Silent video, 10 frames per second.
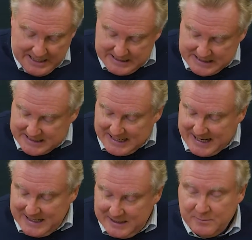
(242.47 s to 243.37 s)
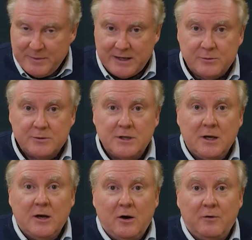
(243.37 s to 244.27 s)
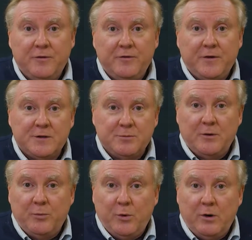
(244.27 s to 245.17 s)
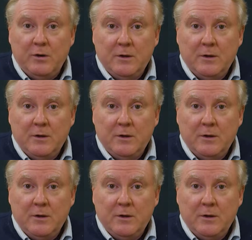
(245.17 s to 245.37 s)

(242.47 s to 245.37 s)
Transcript: standard medals of the First World War.